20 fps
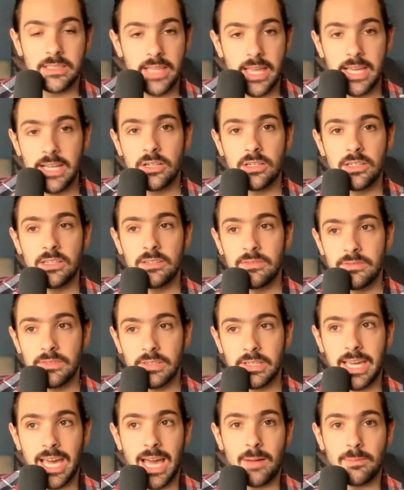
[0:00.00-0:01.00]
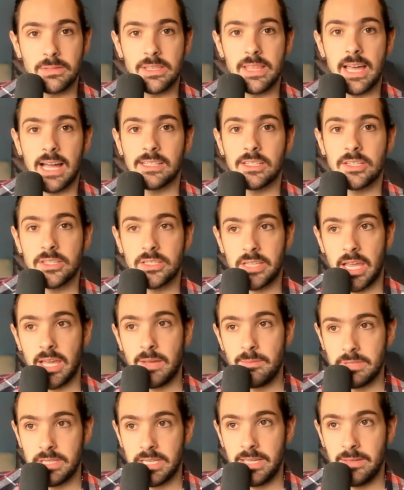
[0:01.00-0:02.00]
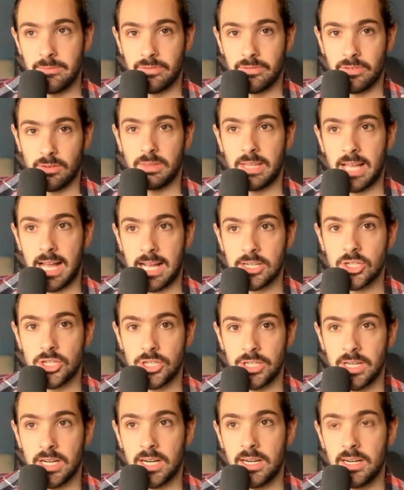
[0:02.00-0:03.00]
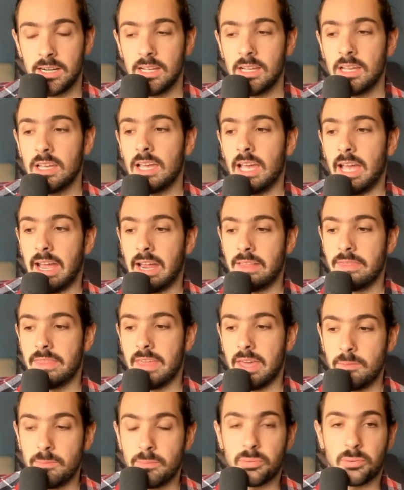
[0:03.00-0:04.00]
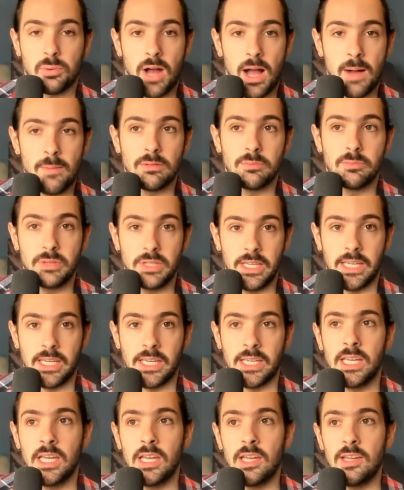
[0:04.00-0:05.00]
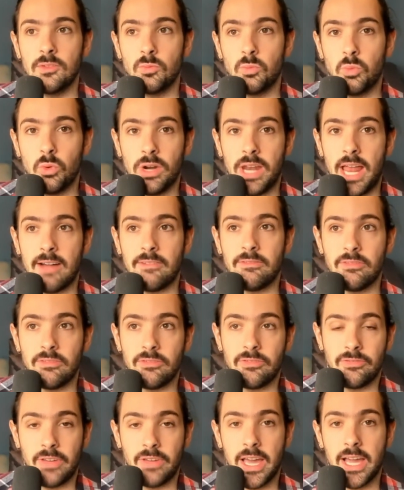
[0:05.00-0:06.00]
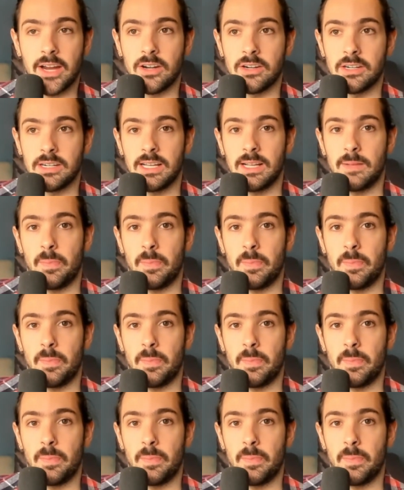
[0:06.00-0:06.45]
They could have kept that same team from last year, and they probably would have fared